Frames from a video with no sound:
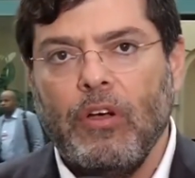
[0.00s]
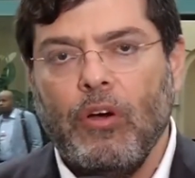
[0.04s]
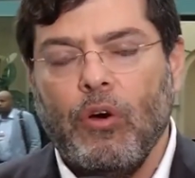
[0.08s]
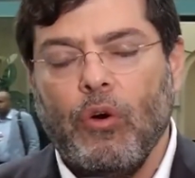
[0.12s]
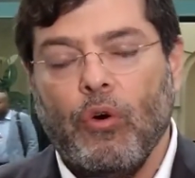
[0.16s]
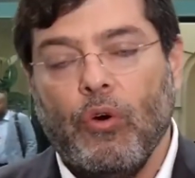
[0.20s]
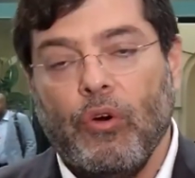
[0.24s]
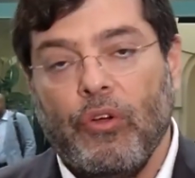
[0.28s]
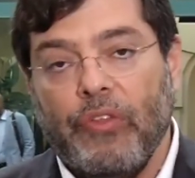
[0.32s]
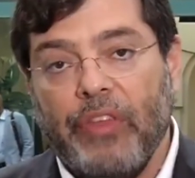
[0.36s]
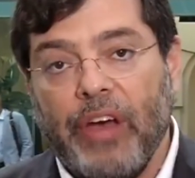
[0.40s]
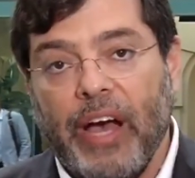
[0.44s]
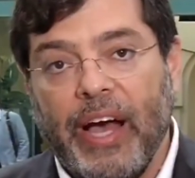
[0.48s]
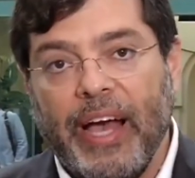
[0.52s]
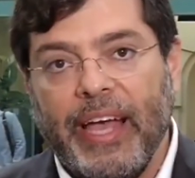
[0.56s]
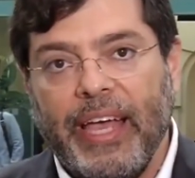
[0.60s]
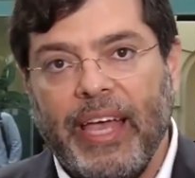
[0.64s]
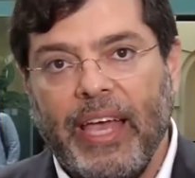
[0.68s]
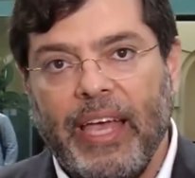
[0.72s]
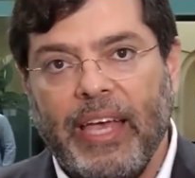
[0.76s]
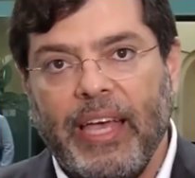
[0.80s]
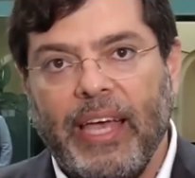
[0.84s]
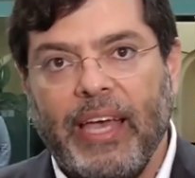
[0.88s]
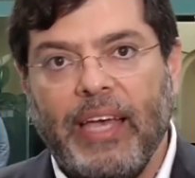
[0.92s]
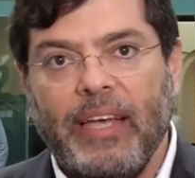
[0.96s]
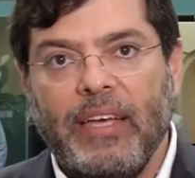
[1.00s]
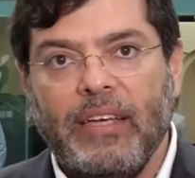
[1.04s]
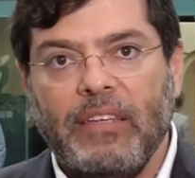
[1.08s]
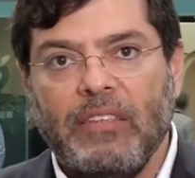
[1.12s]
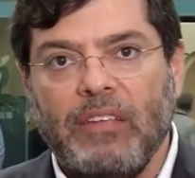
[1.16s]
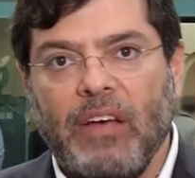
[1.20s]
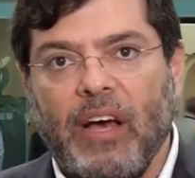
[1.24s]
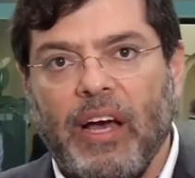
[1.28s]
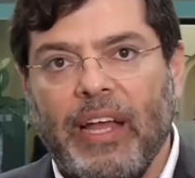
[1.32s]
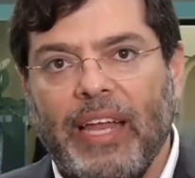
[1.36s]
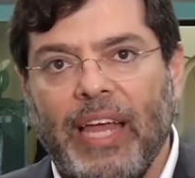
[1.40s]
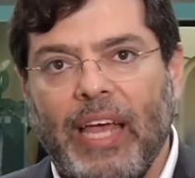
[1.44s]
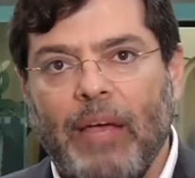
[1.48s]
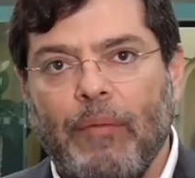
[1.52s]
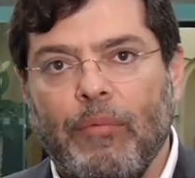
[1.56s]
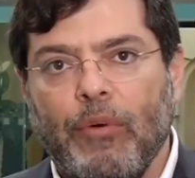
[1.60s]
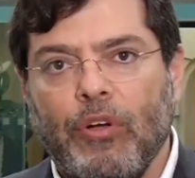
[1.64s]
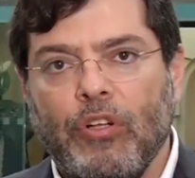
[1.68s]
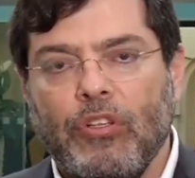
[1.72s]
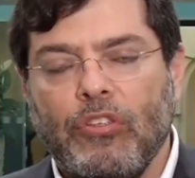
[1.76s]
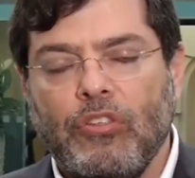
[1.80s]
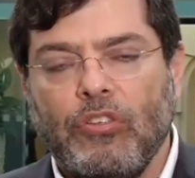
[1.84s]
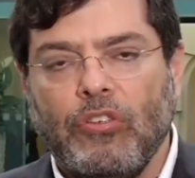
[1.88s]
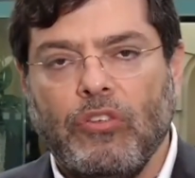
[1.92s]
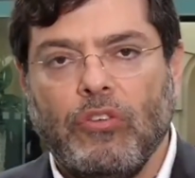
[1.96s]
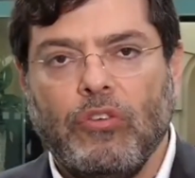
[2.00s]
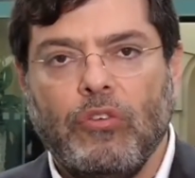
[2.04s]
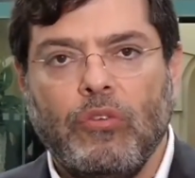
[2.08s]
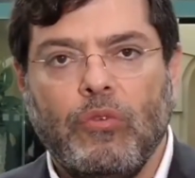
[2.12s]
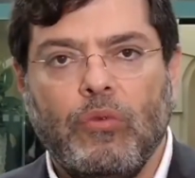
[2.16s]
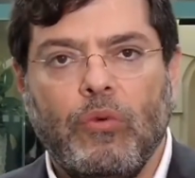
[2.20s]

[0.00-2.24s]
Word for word: or the I A E A is unable to